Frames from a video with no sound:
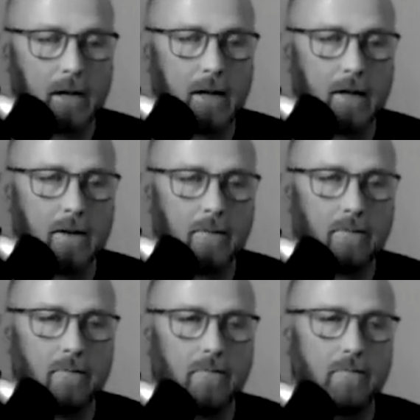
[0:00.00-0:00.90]

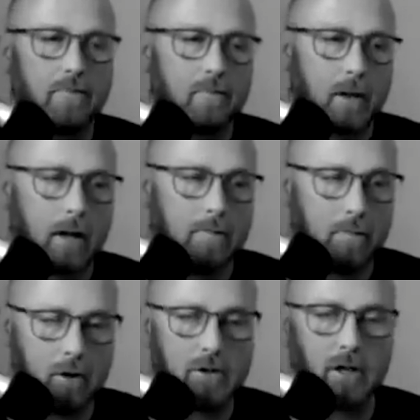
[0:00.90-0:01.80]
In
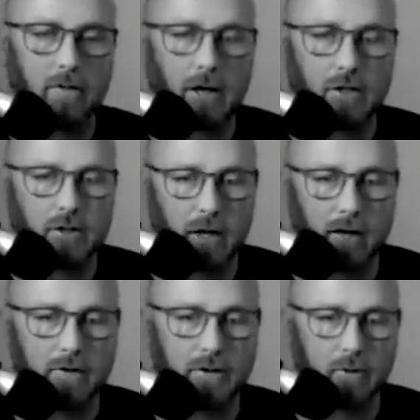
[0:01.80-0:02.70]
most innovation
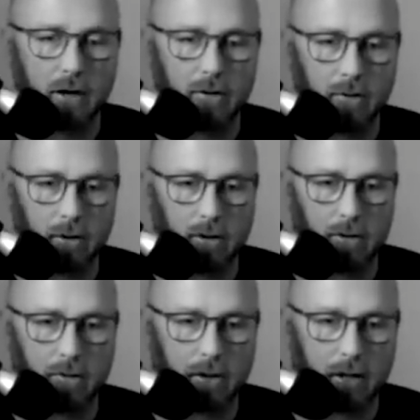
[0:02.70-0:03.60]
cycles around the
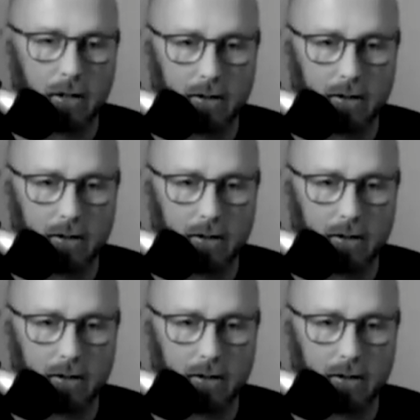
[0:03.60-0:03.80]
world, right?